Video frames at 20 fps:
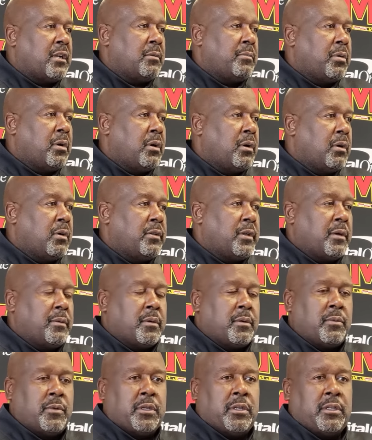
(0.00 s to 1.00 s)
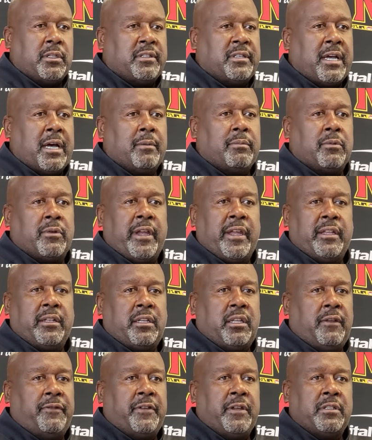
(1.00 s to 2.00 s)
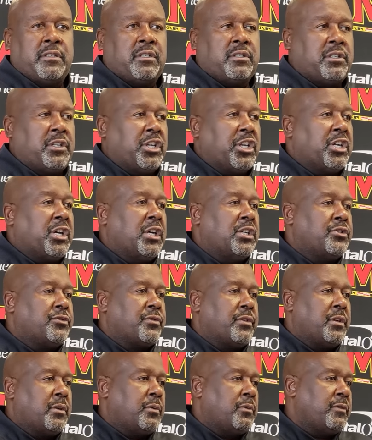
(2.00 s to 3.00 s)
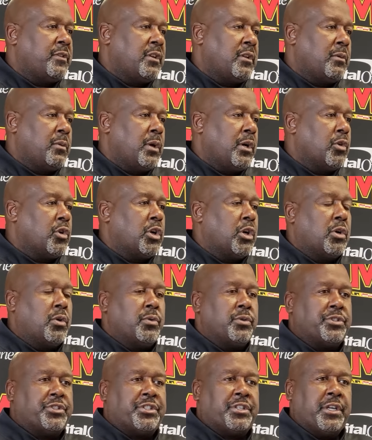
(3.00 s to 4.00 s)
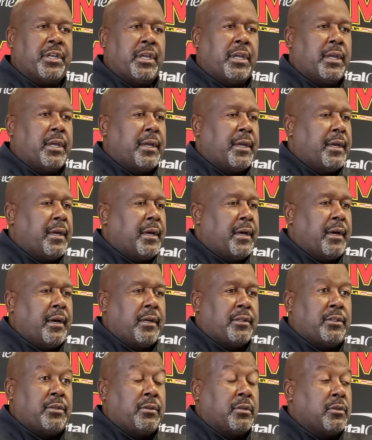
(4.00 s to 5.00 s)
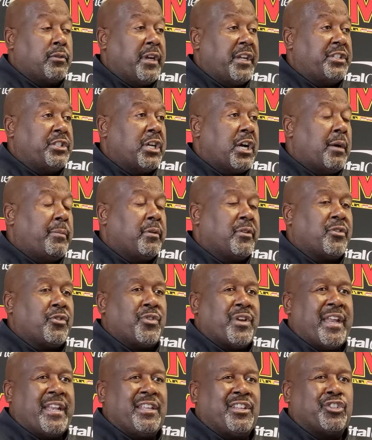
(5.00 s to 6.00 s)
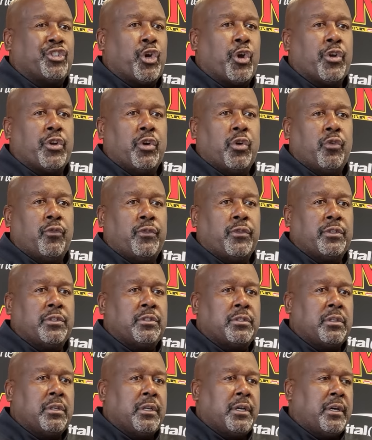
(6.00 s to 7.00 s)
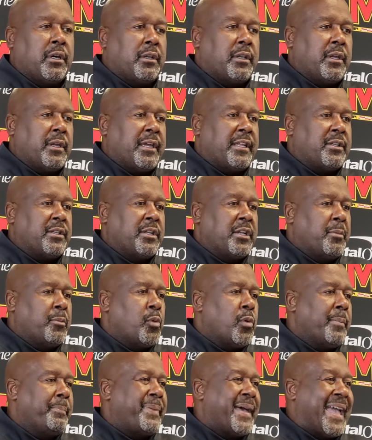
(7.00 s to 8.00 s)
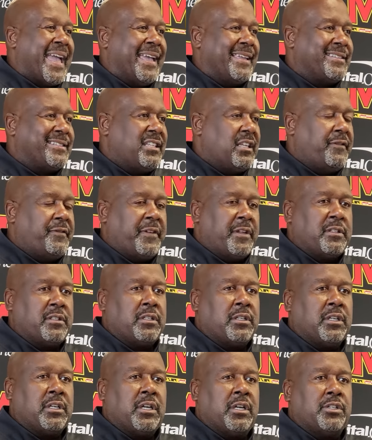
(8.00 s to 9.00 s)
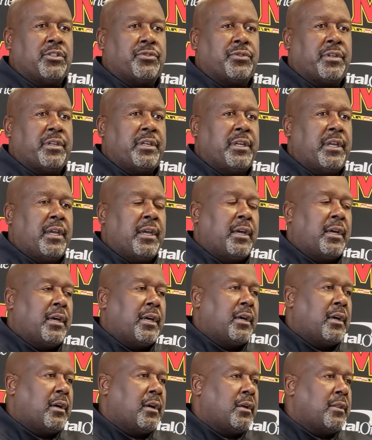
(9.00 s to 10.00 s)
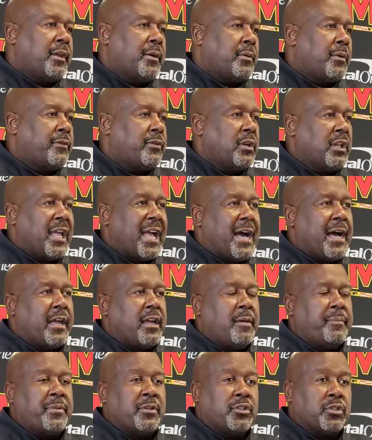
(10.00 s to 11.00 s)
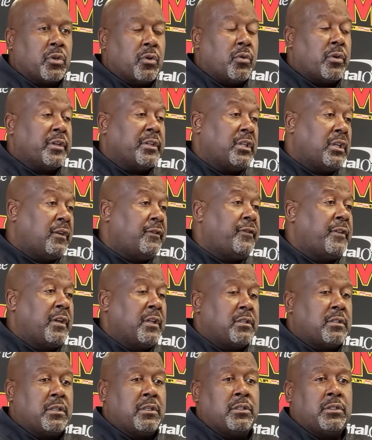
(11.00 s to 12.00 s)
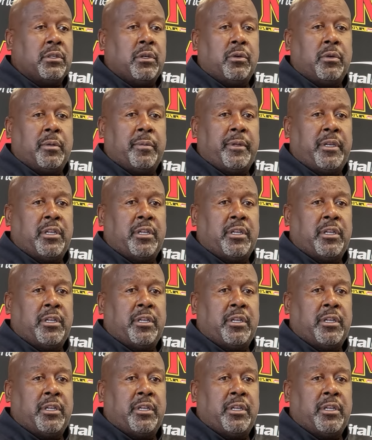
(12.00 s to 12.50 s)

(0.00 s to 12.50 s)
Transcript: of the ball, they were one of the top-ranked defenses in the country, really well-coached, do a great job of creating turnovers. They had the number one pass defense in the country. They were really high up in scoring defense, and so